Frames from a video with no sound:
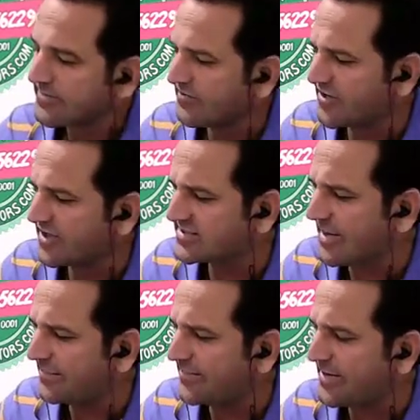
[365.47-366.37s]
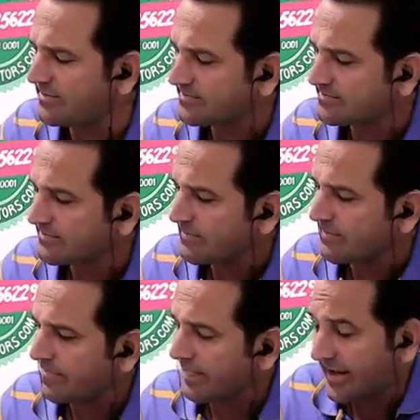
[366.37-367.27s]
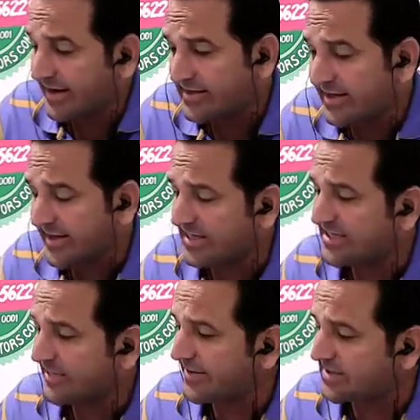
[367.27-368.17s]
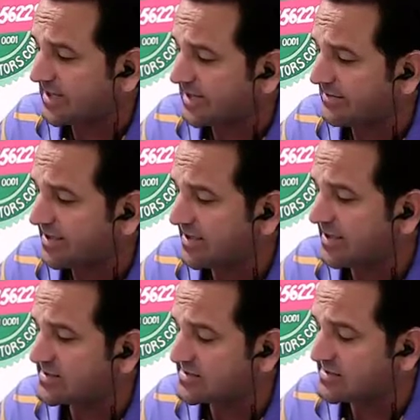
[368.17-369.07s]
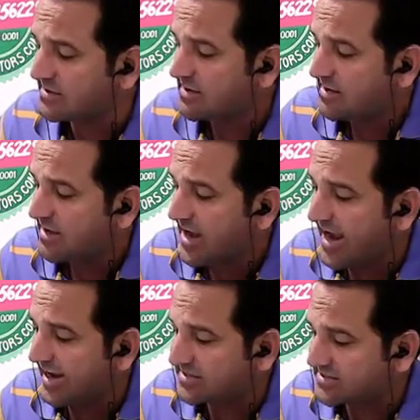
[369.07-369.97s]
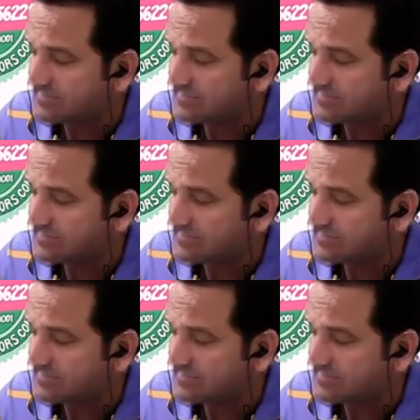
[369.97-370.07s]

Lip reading: For example, another algebraic term is x.